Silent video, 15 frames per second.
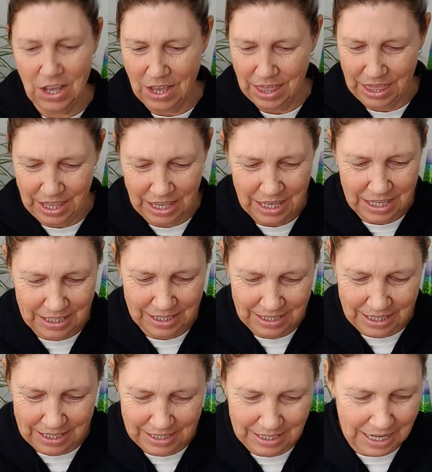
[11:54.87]
I think it's
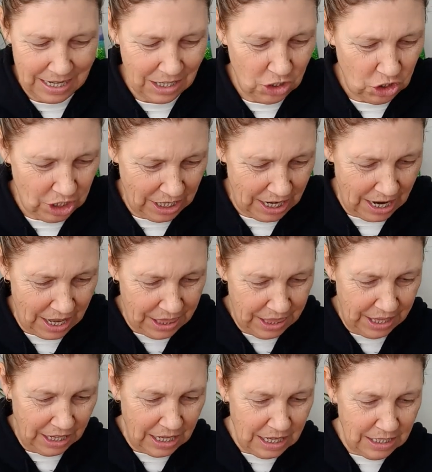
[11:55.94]
this energy. I
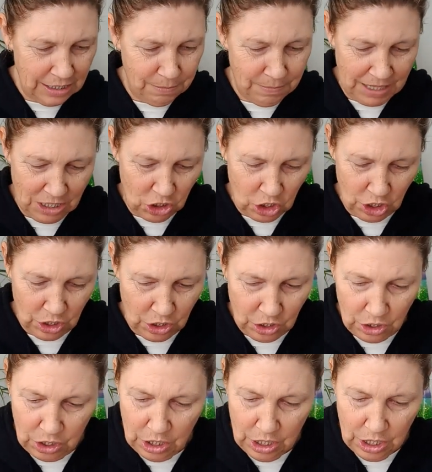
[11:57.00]
think it's meant to